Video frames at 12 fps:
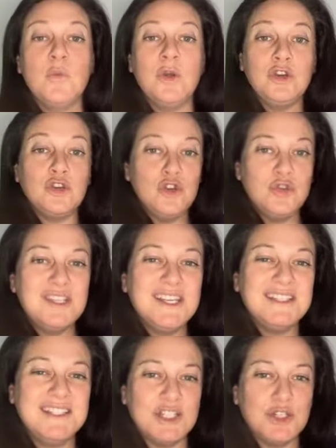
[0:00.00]
When you're
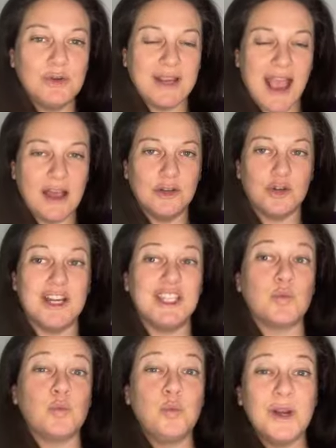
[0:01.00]
using a digital calendar,
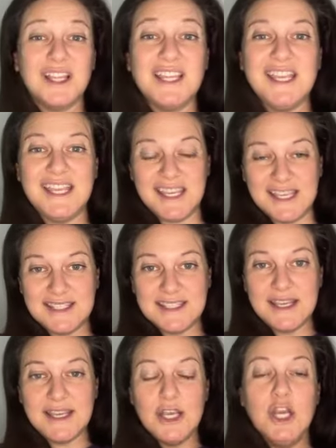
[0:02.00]
it's really
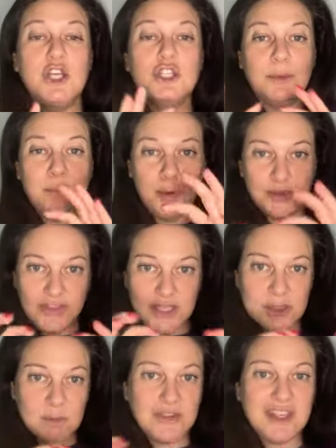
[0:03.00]
easy to put
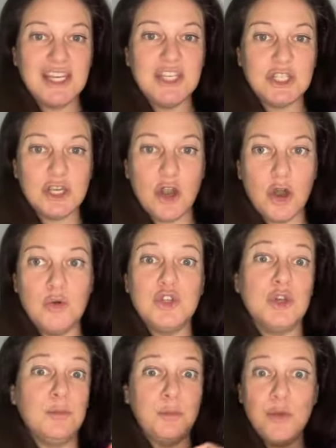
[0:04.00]
things where they need to go,
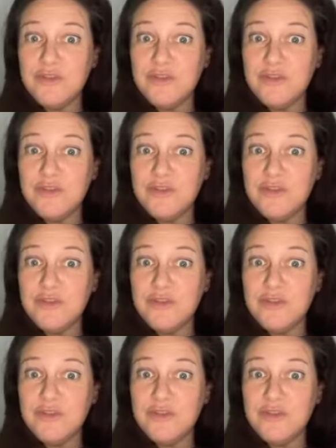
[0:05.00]
to